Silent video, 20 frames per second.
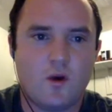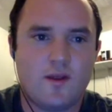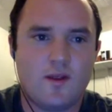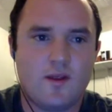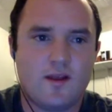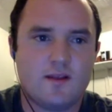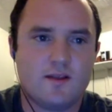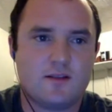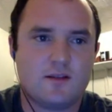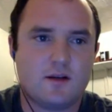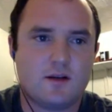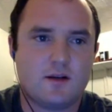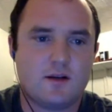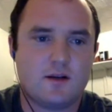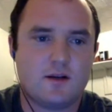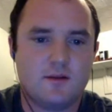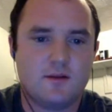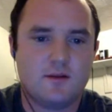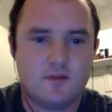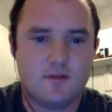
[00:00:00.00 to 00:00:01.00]
that's
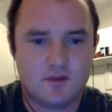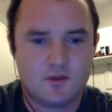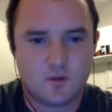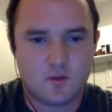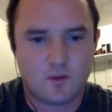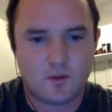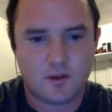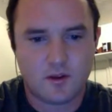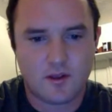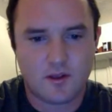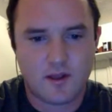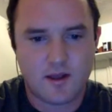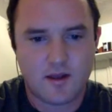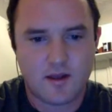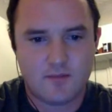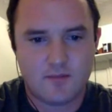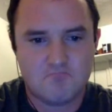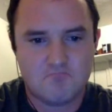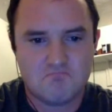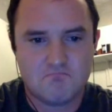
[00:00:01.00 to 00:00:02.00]
what we'll
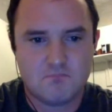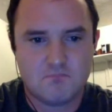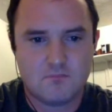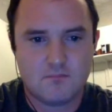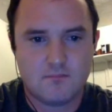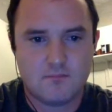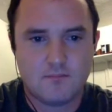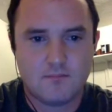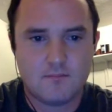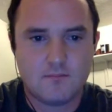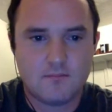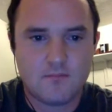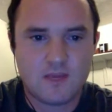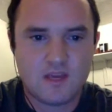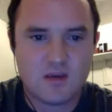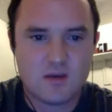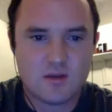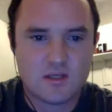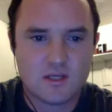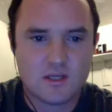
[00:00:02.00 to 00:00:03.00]
be
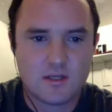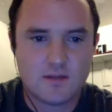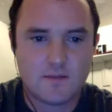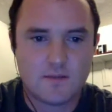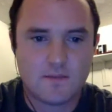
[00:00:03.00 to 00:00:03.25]
using.